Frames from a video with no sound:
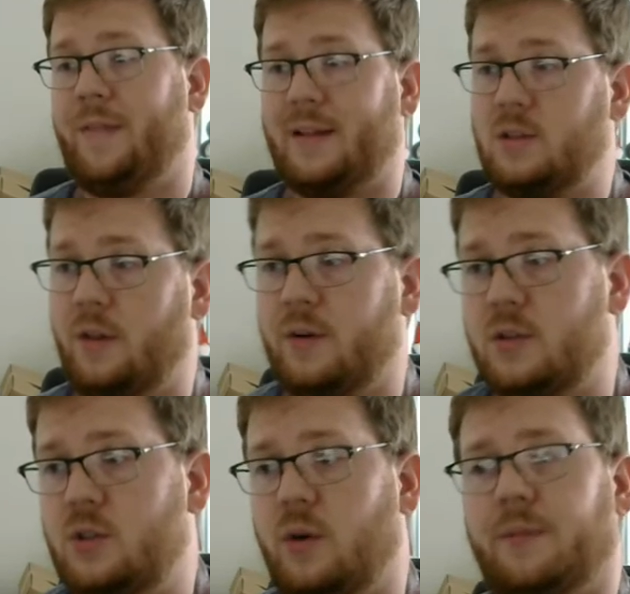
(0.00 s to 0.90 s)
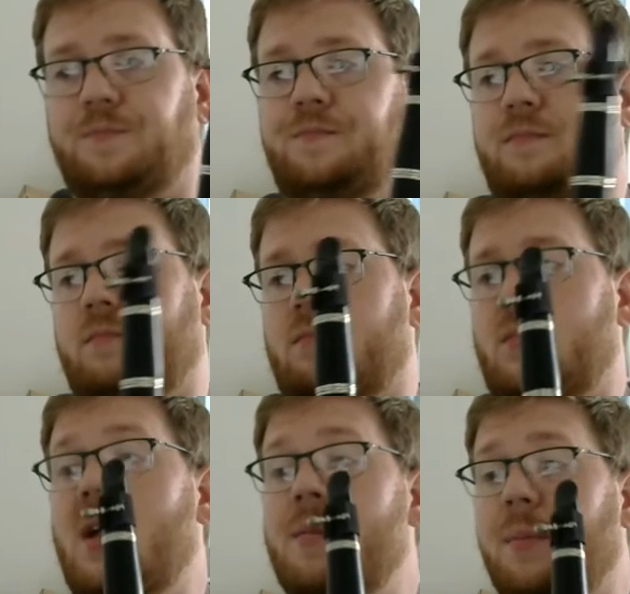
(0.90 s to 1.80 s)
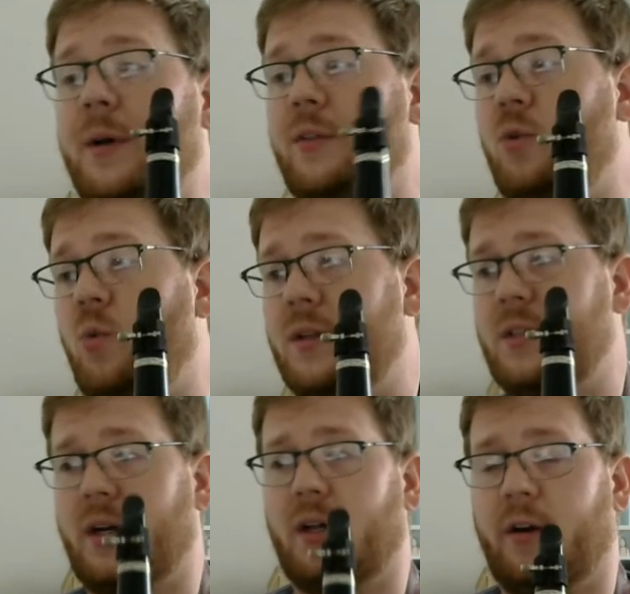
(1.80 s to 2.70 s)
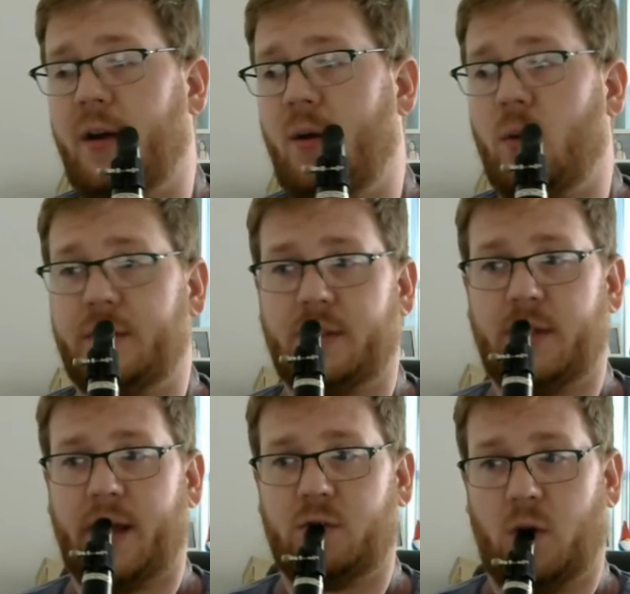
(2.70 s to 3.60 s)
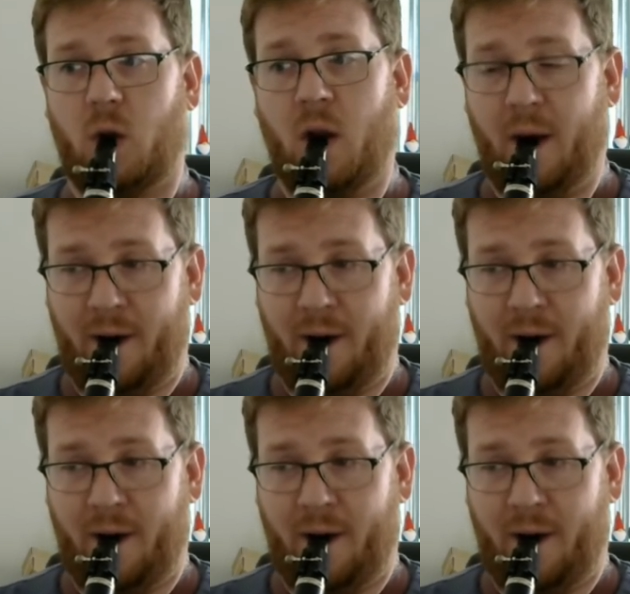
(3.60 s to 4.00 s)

And that's all there is to it. I'm going to play it through once on clarinet, once on saxophone.